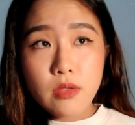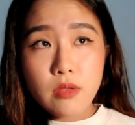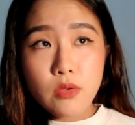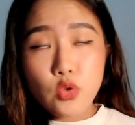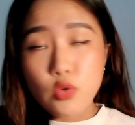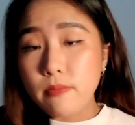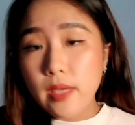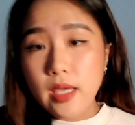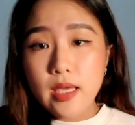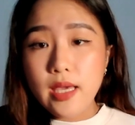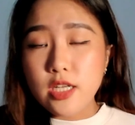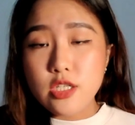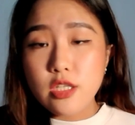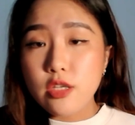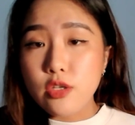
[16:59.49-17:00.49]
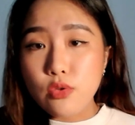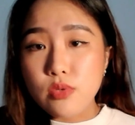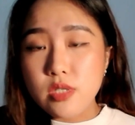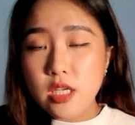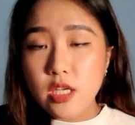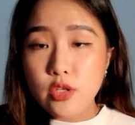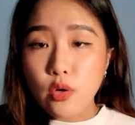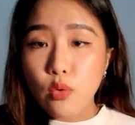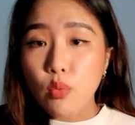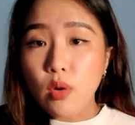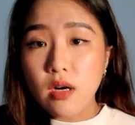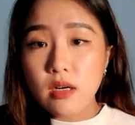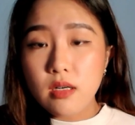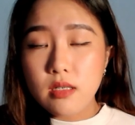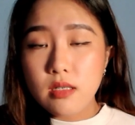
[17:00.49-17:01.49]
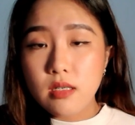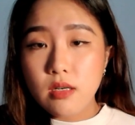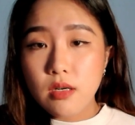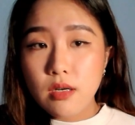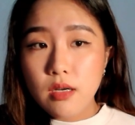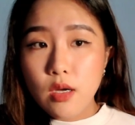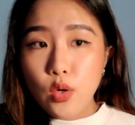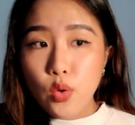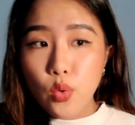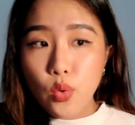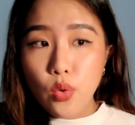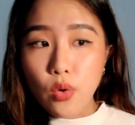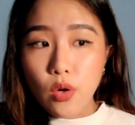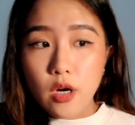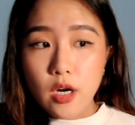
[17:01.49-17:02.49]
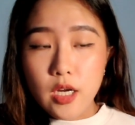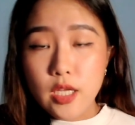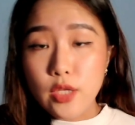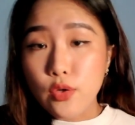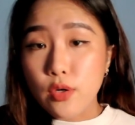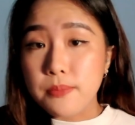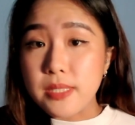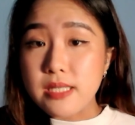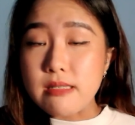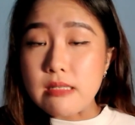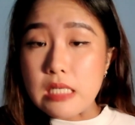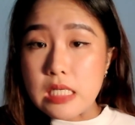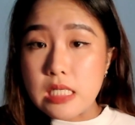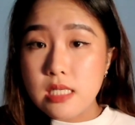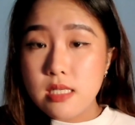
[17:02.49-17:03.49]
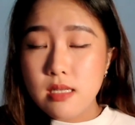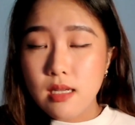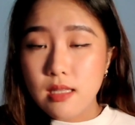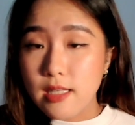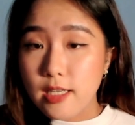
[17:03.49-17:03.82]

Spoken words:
you may actually use it in your work or in your business later